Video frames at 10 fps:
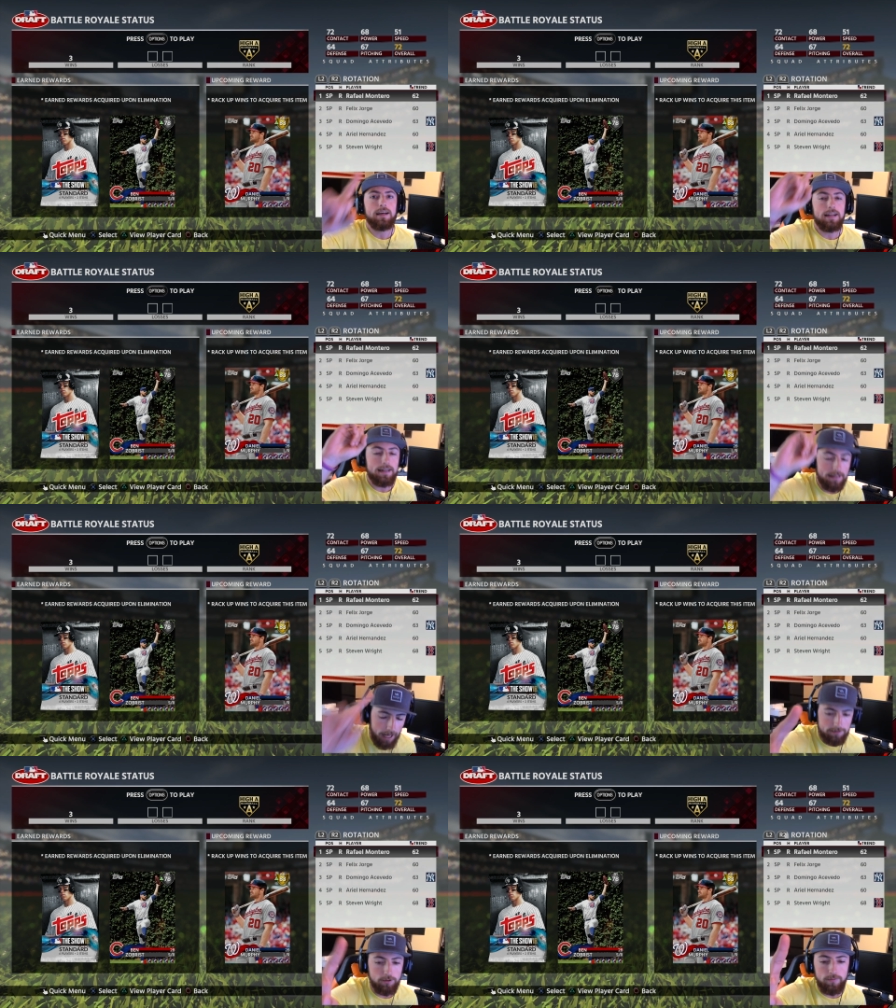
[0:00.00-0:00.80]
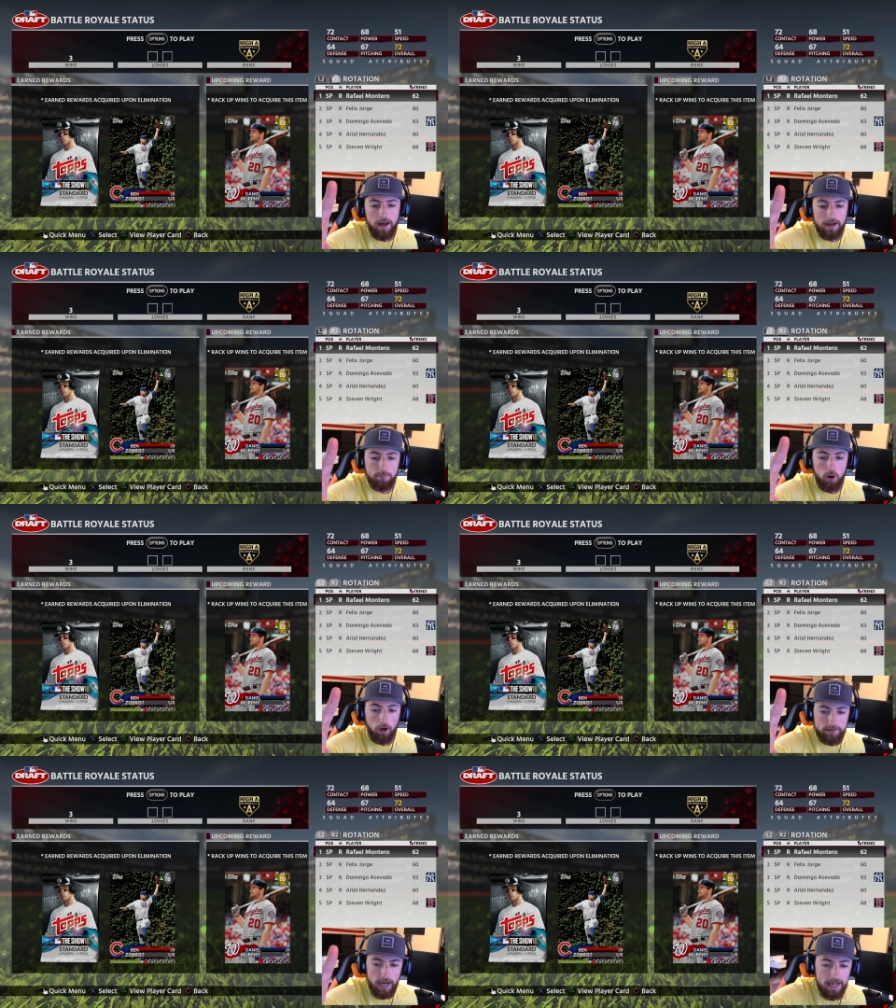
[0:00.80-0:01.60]
not to do that anymore,
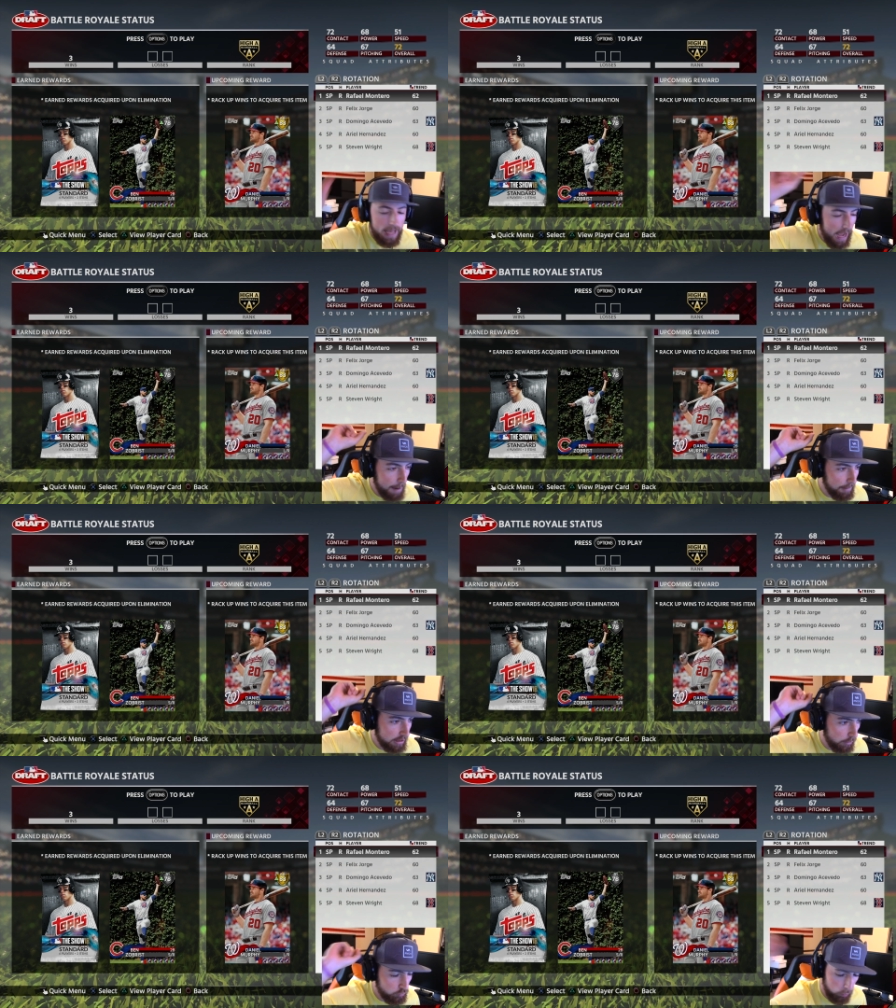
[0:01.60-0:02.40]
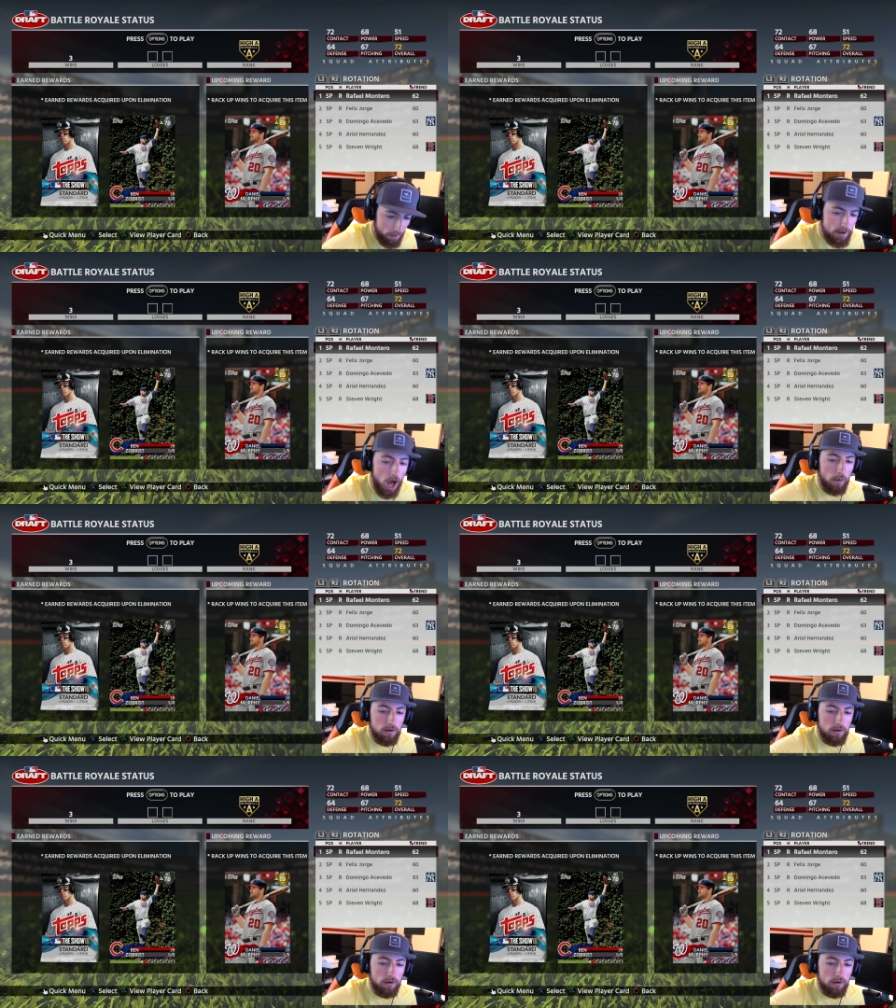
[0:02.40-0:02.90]
okay? I'm going to go 12-0,